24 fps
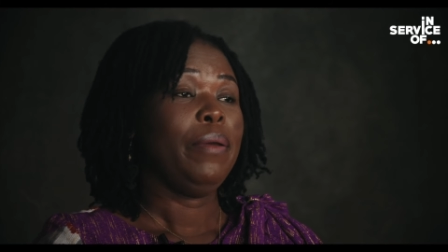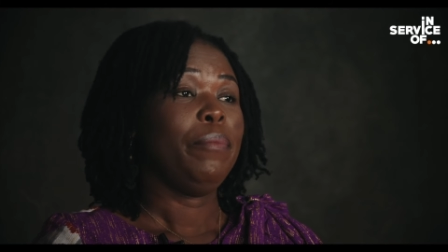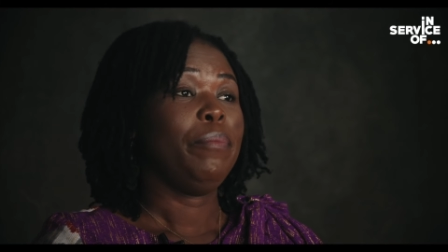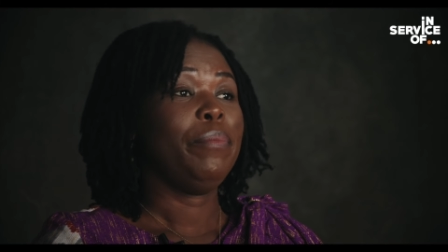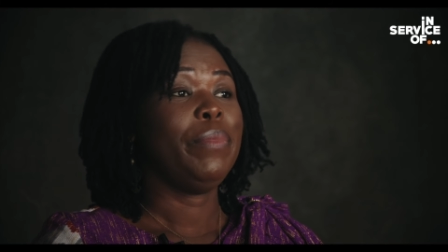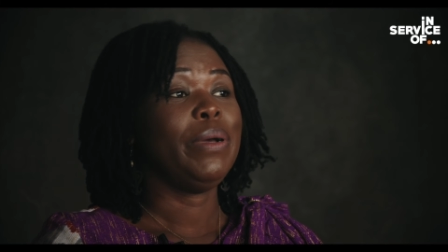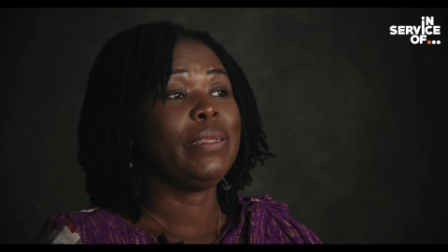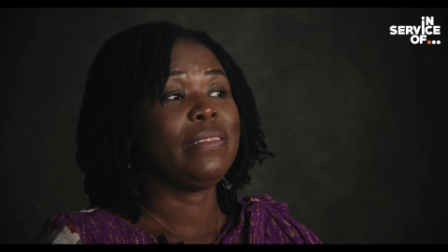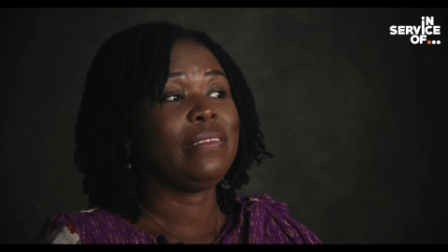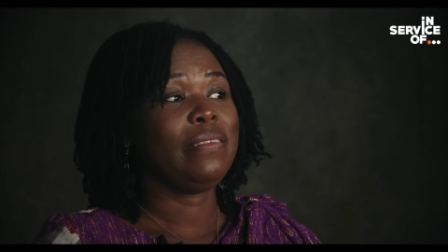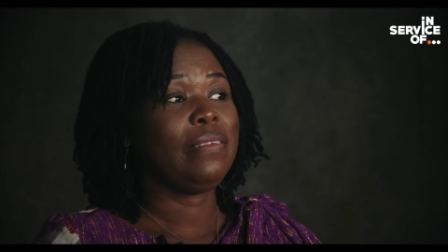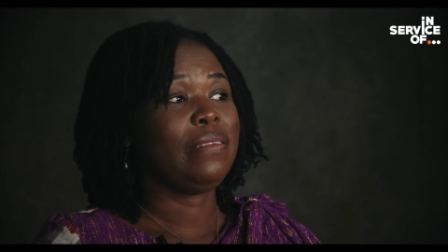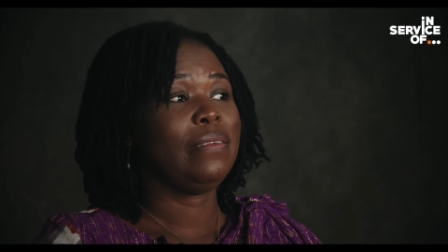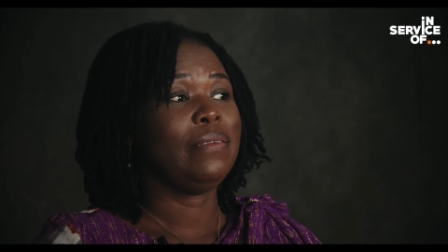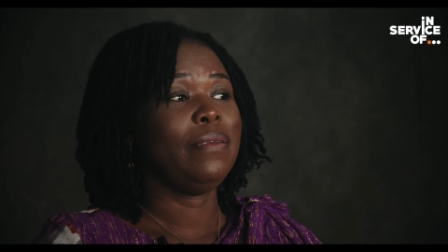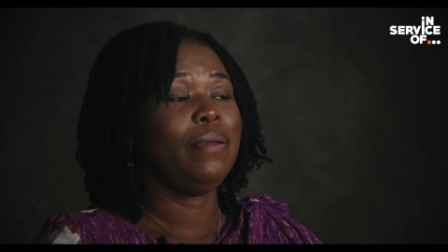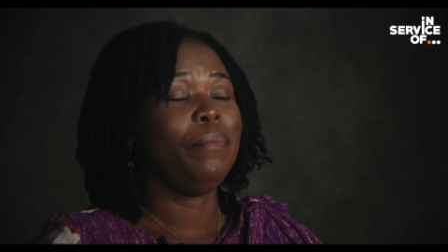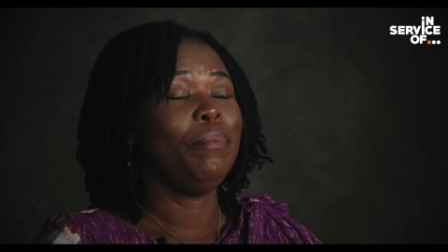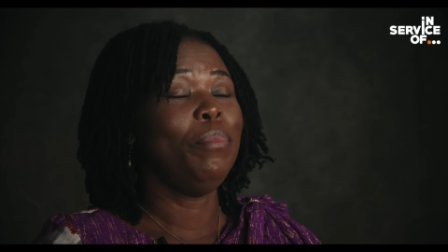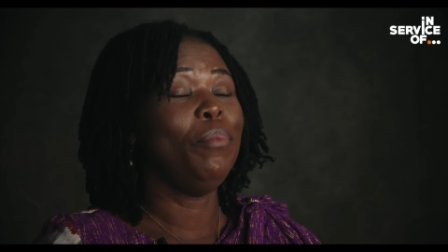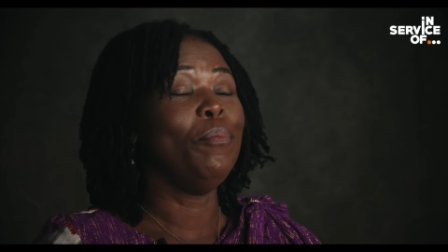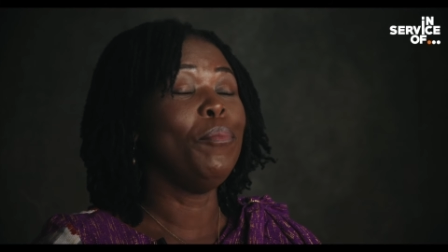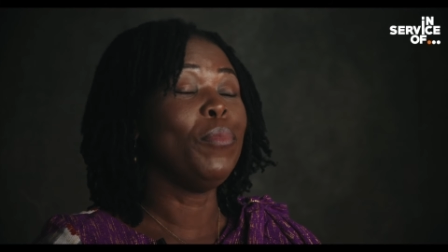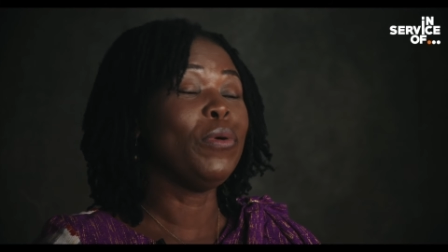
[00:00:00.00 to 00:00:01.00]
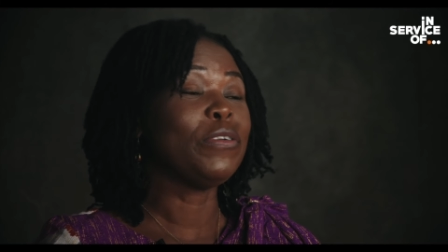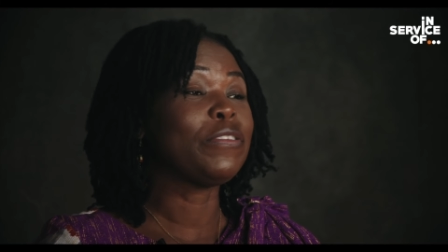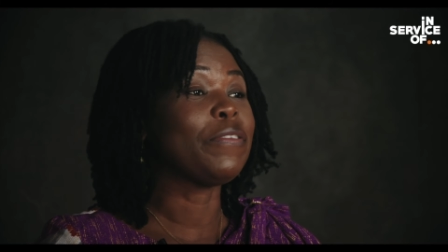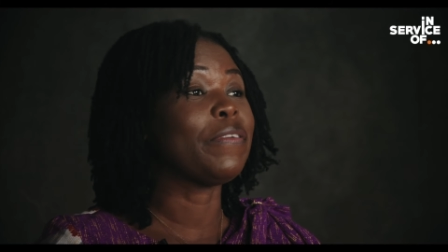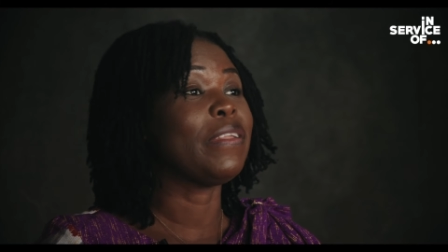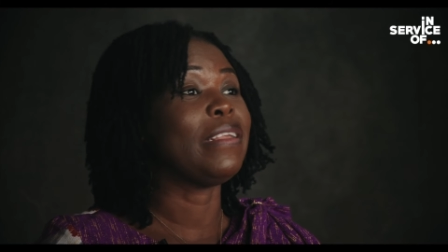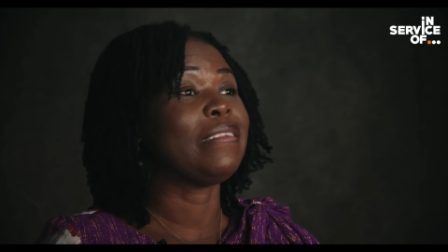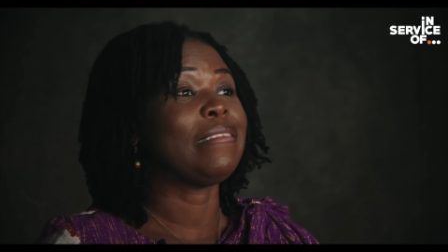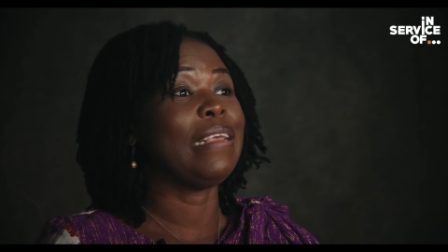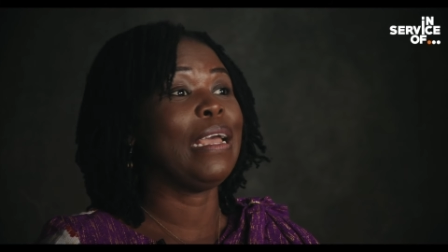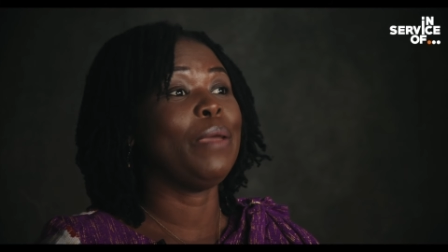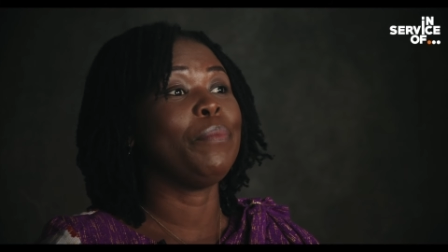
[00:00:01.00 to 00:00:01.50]
But most of
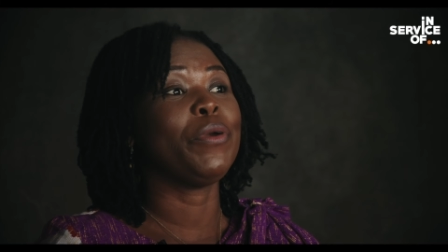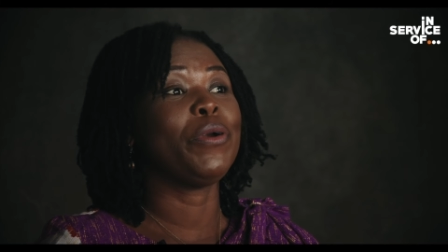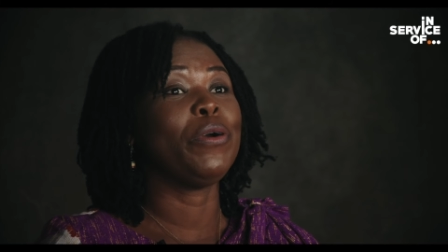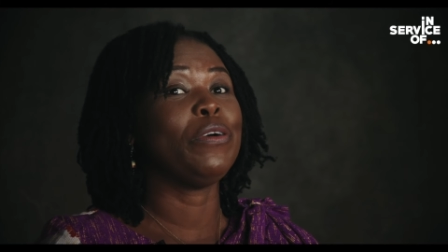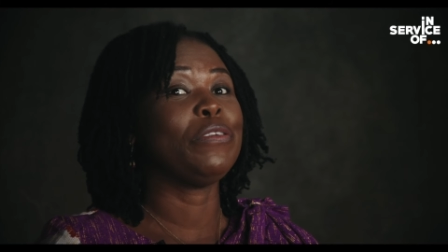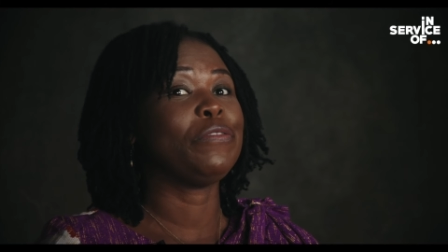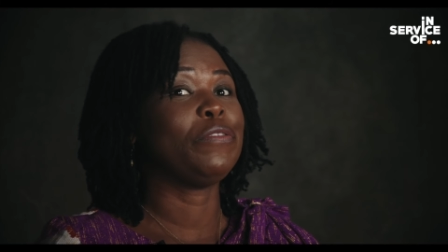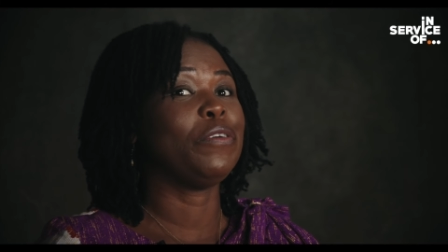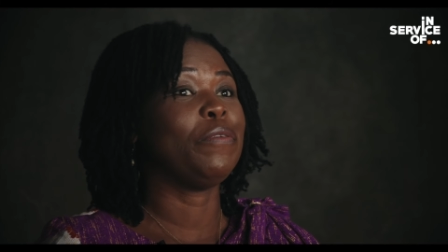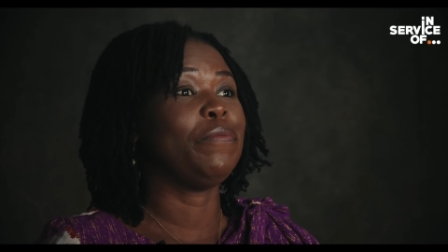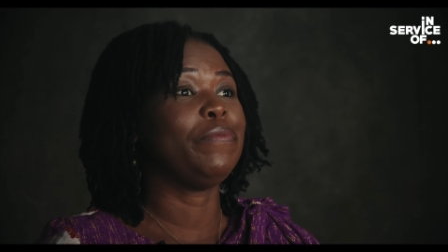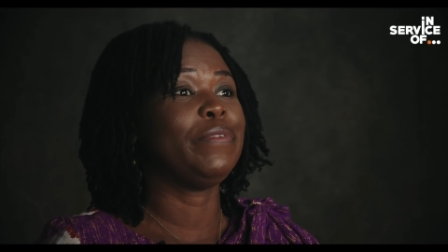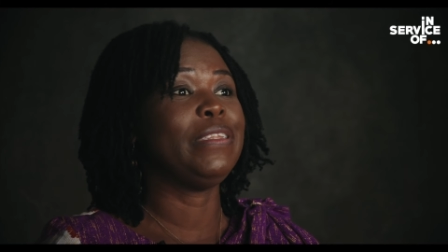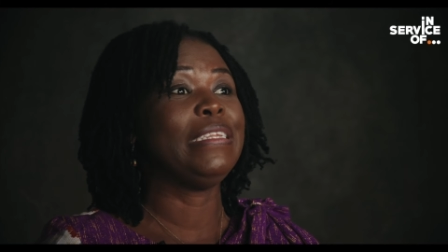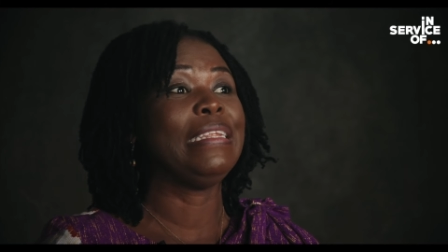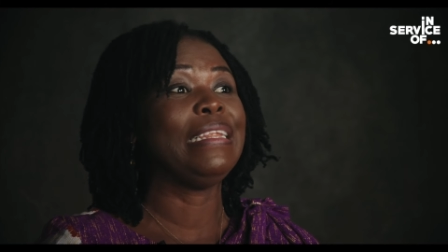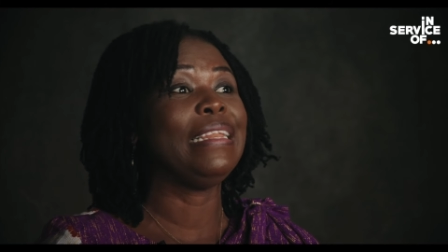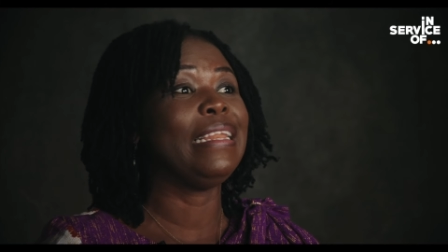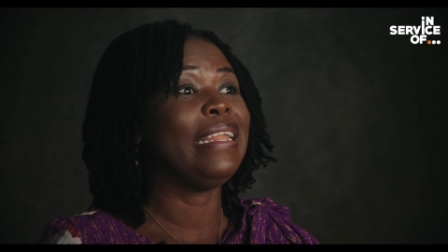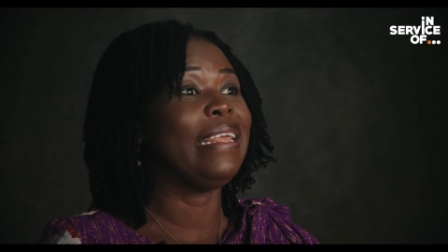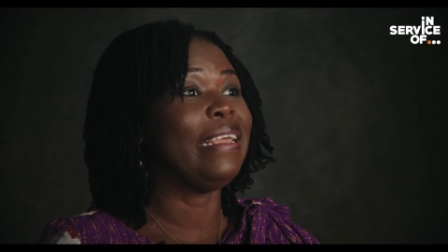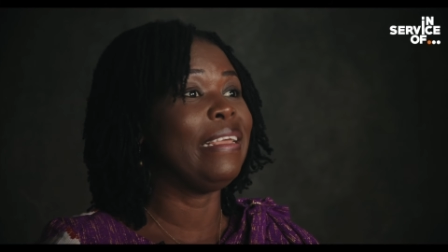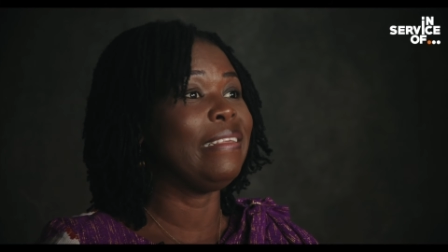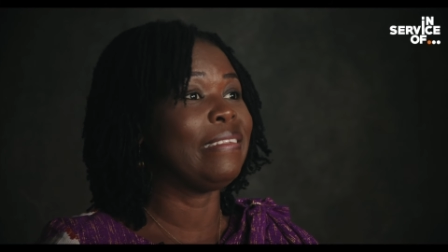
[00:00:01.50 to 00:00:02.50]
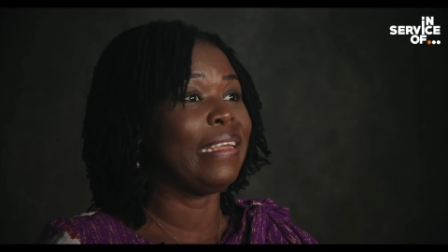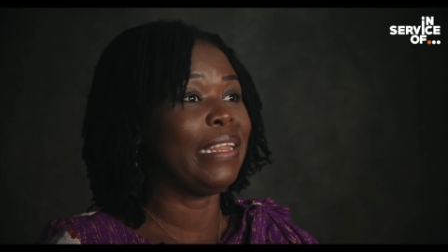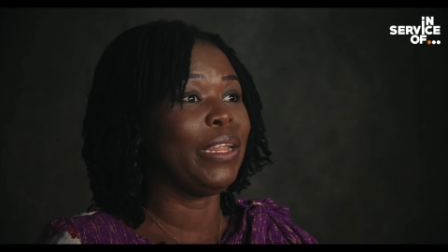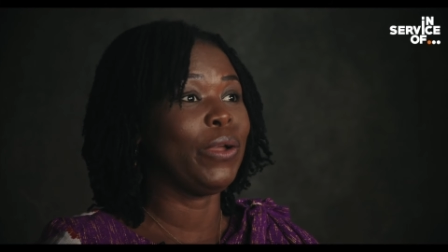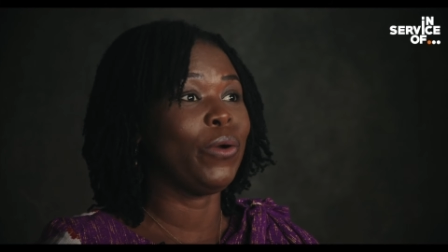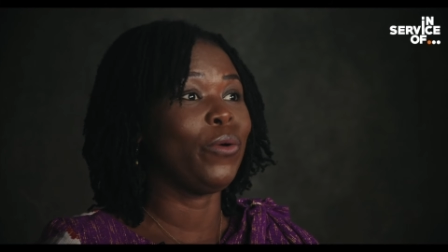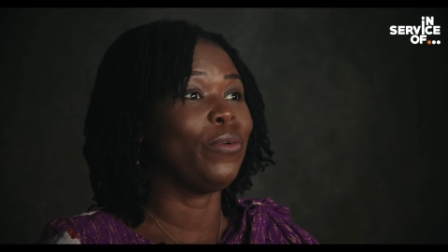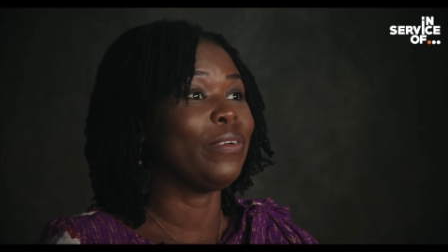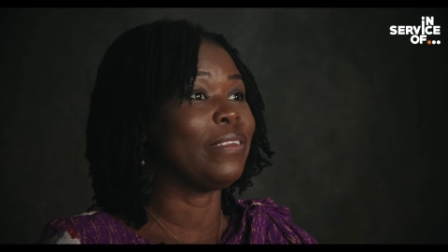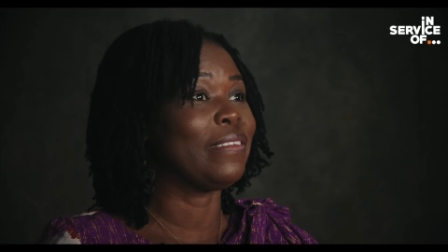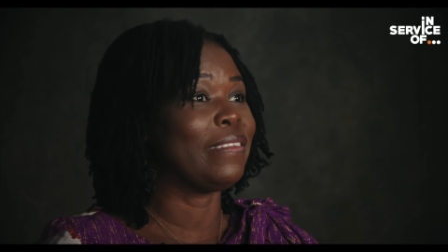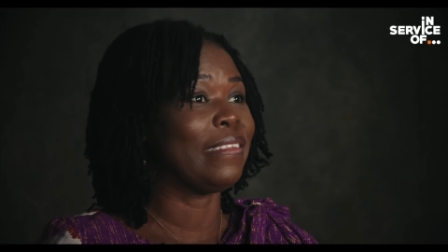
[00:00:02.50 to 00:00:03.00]
the time, because of delays at the
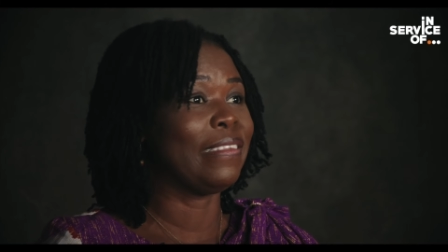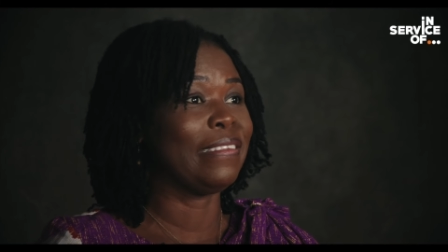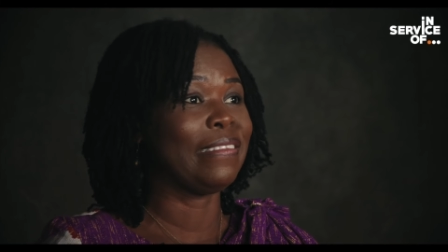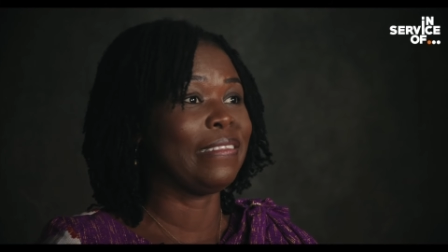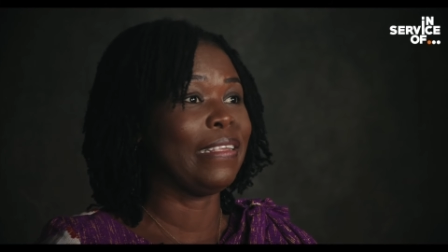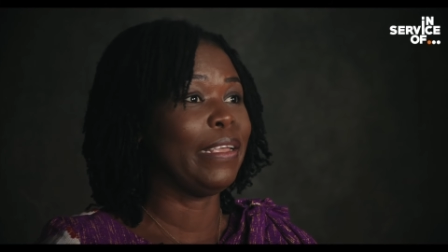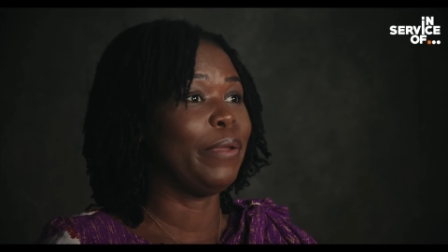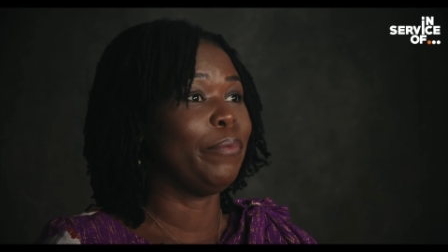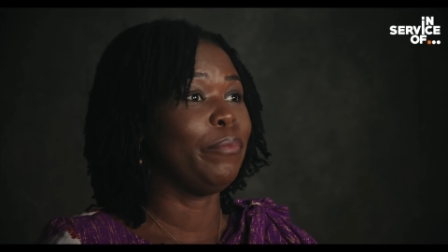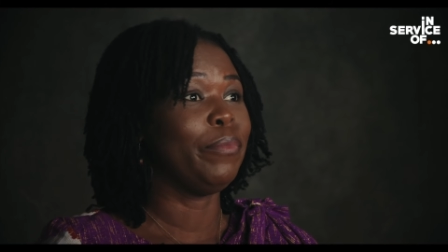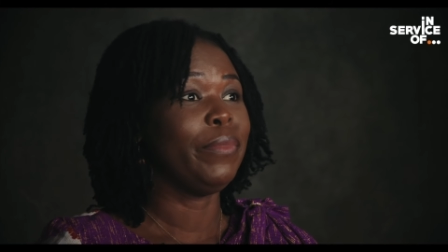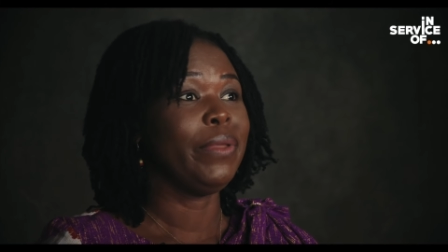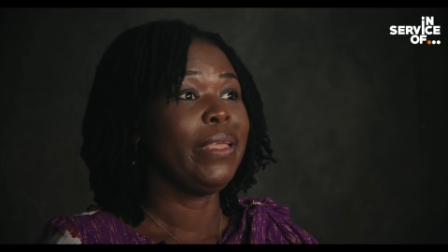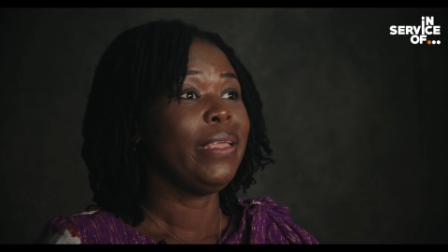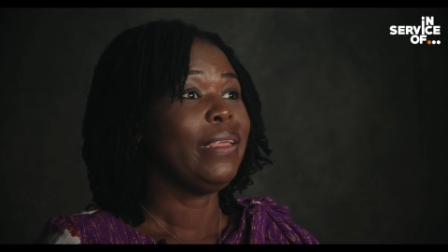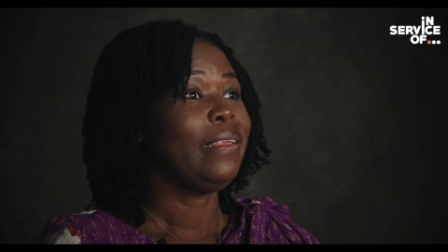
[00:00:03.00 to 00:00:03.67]
court system,